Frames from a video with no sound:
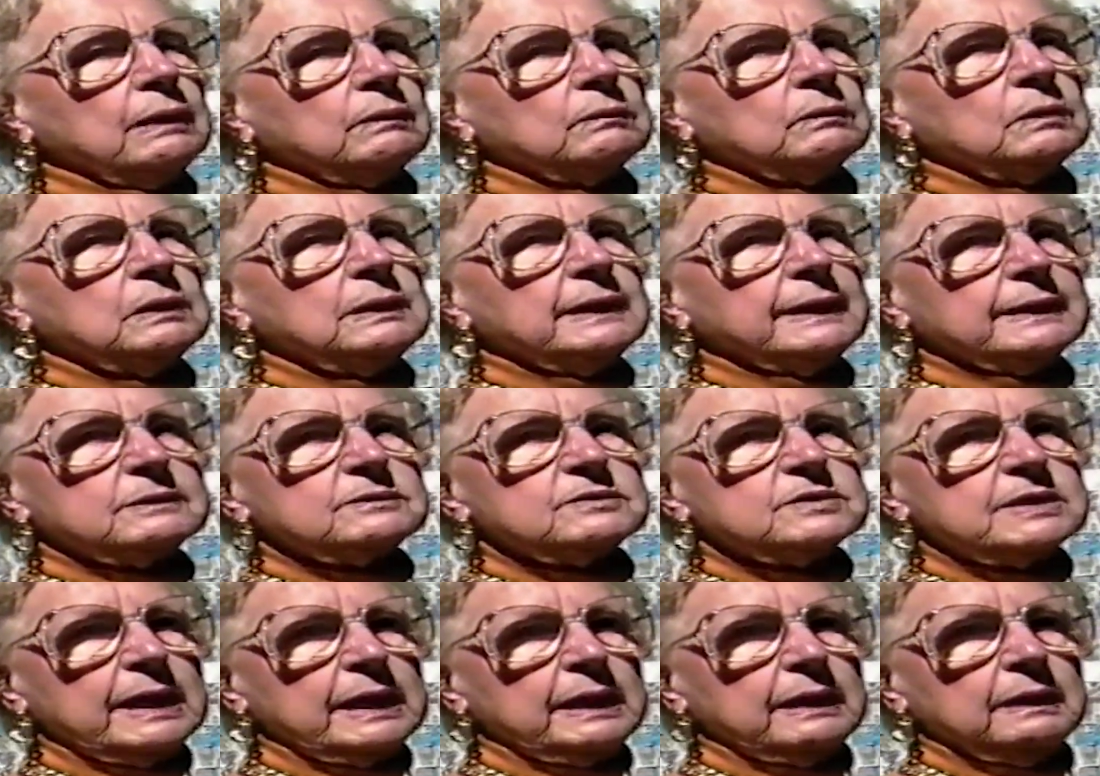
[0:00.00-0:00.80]
and collects
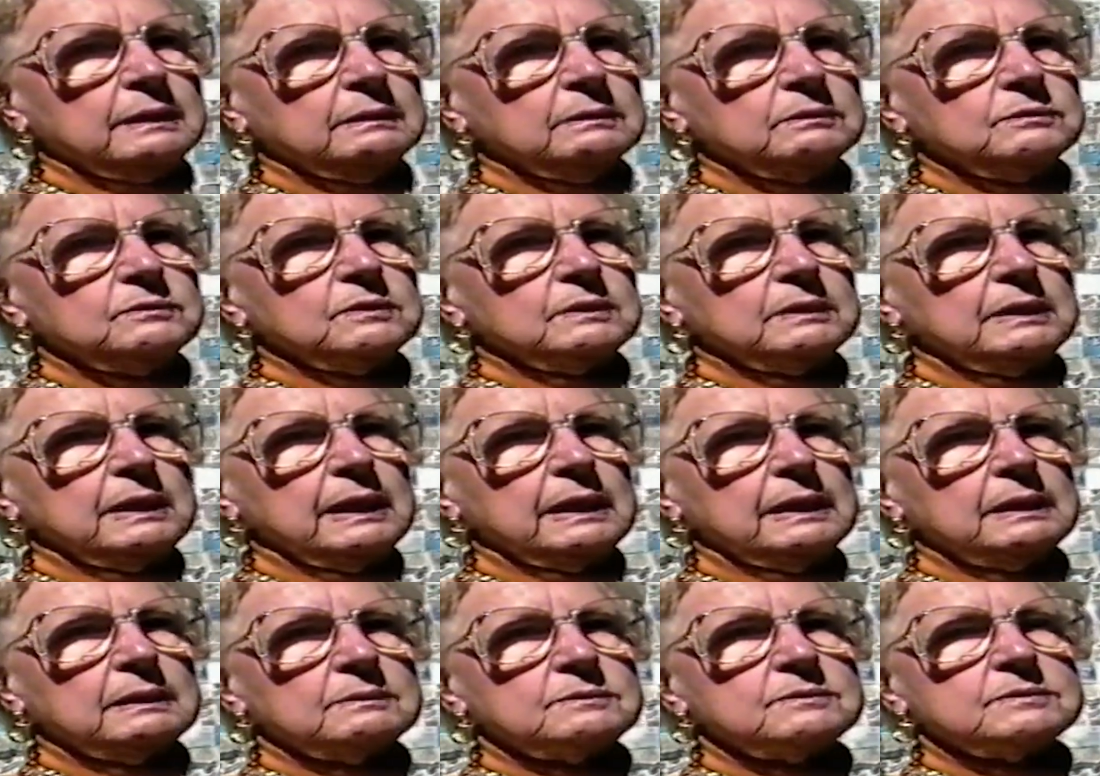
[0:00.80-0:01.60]
cans, and he
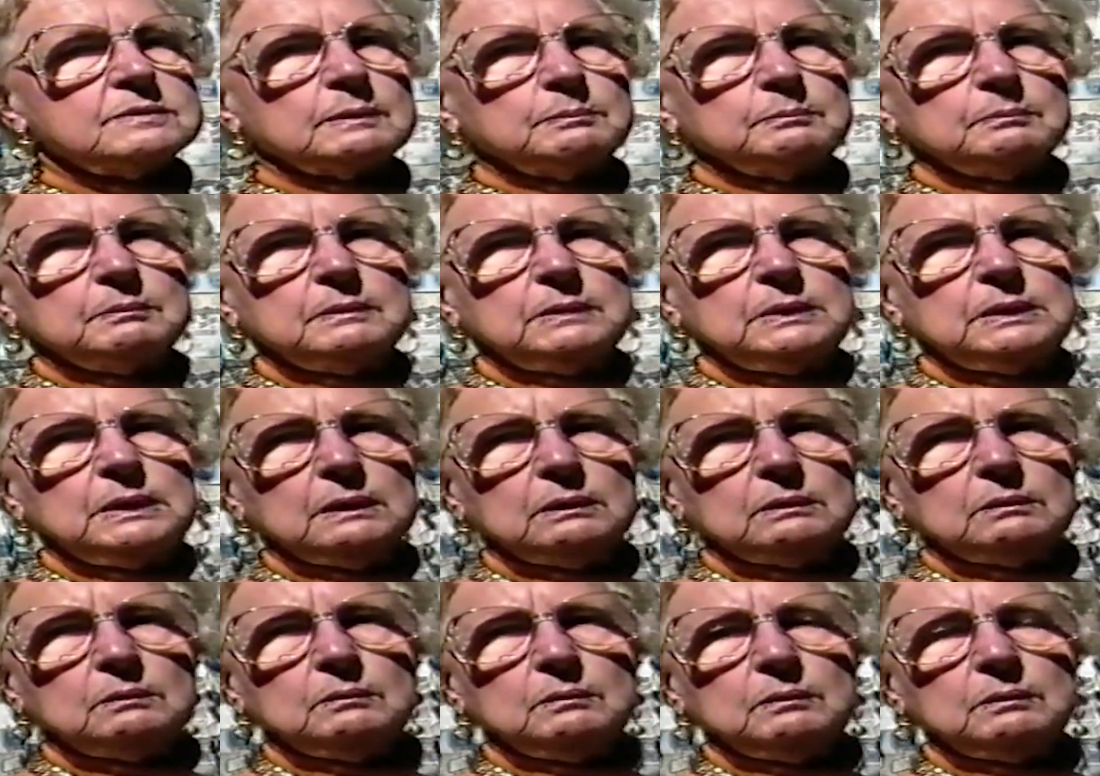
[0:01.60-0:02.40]
has some
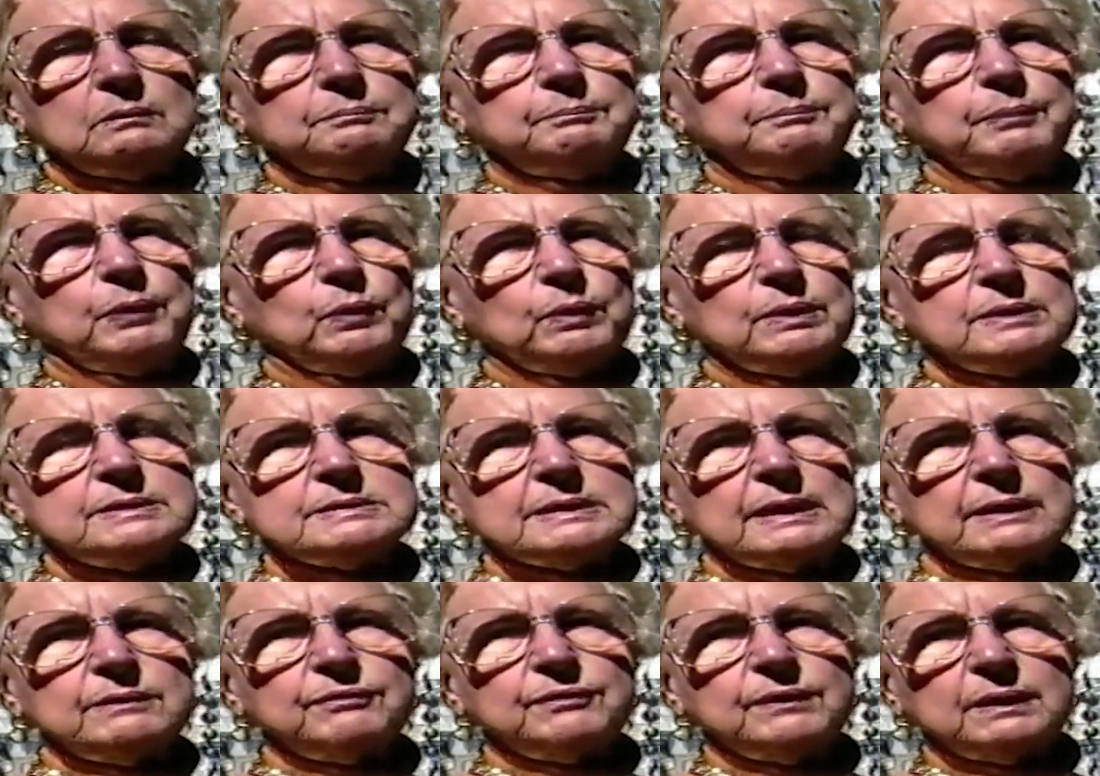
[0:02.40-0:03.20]
young boys,
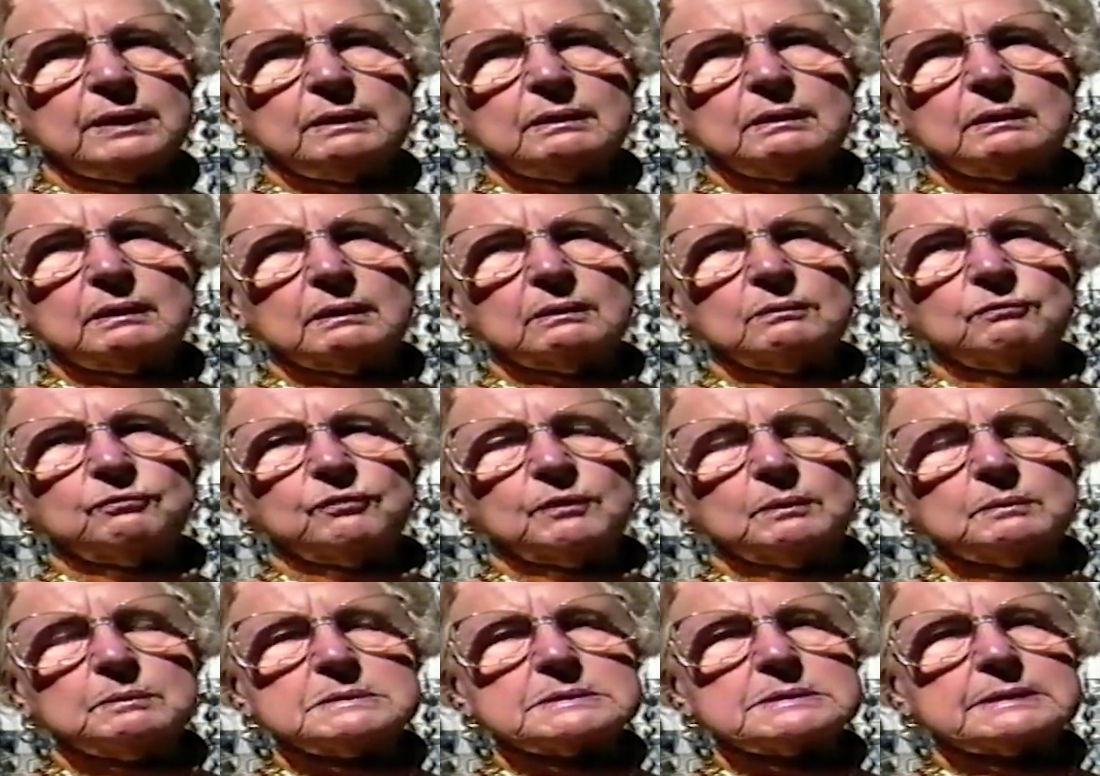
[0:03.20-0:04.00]
I think,
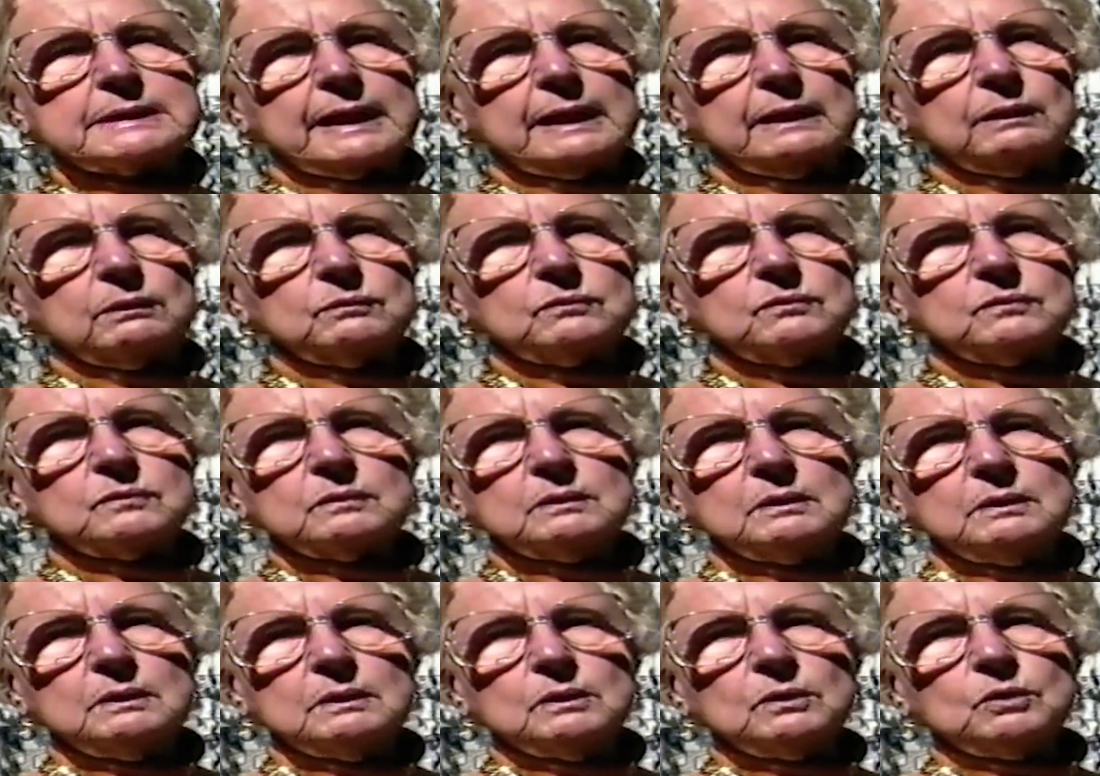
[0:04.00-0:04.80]
from Scouts
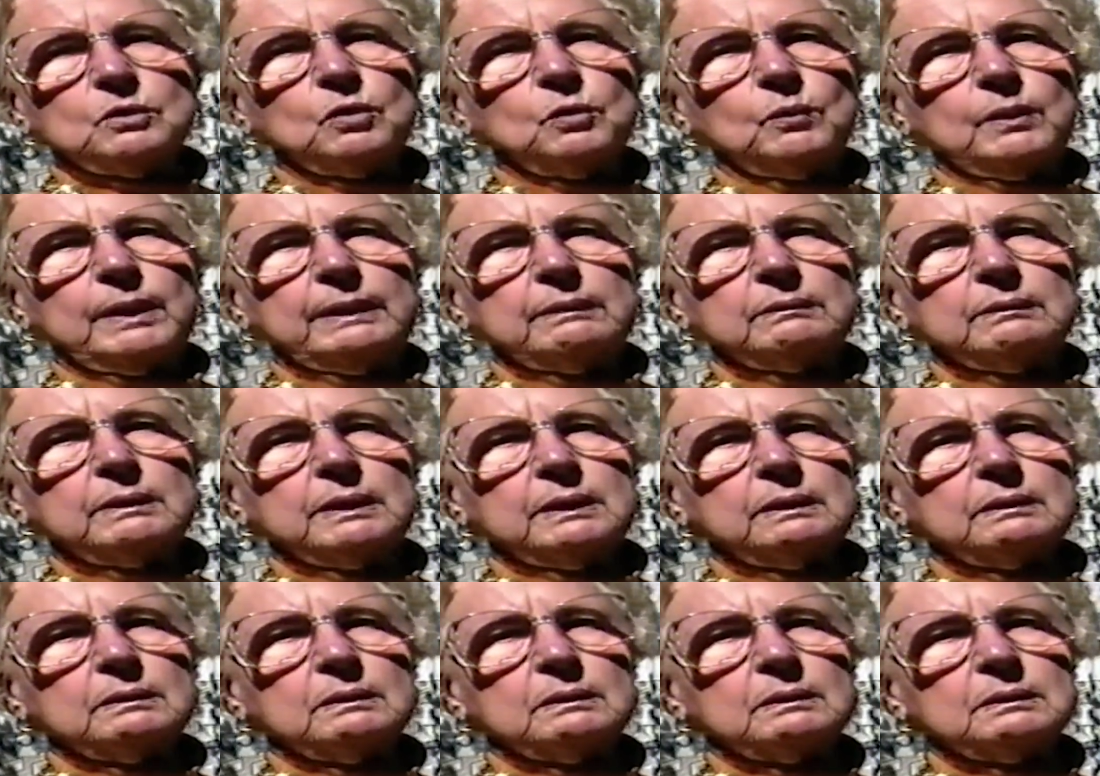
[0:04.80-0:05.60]
go out
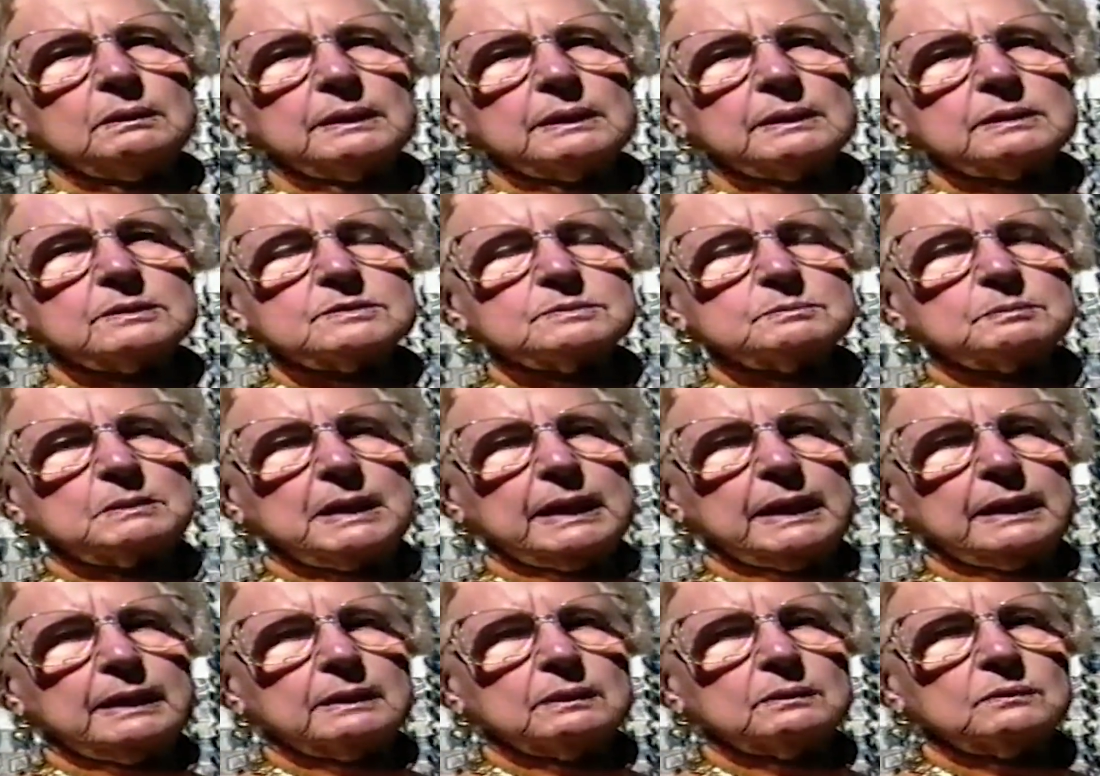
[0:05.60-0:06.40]
and collect some
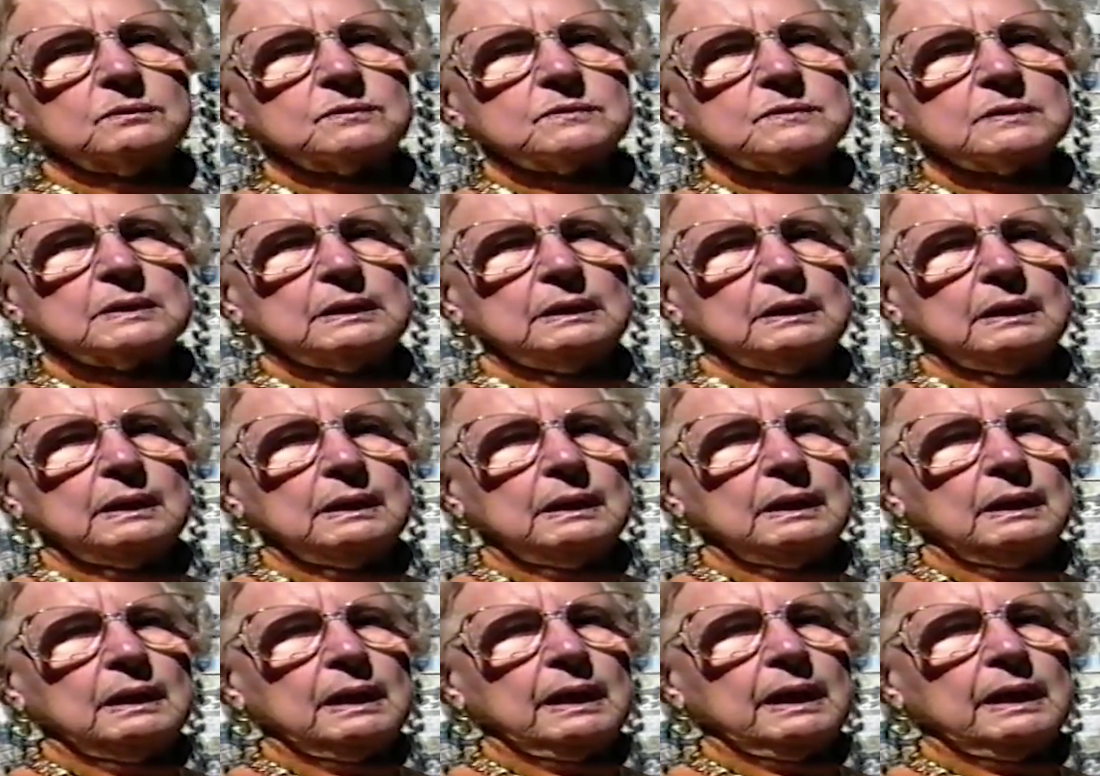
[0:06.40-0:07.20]
cans,
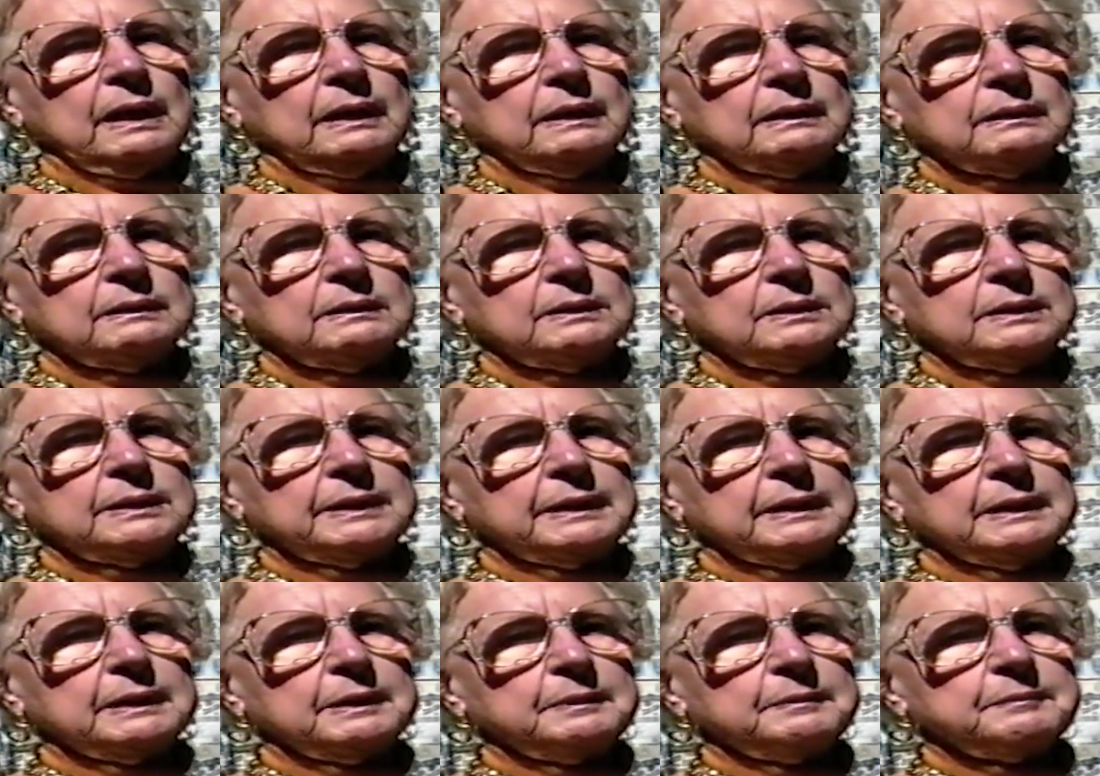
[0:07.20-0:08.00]

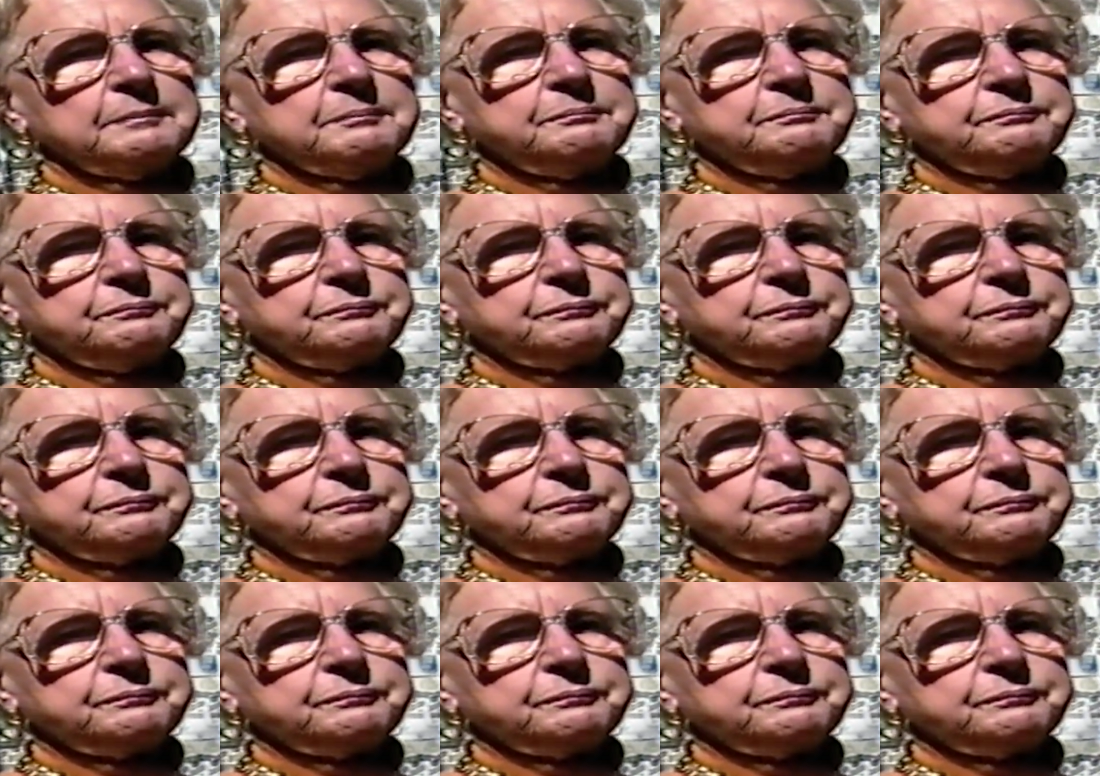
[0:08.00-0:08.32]
and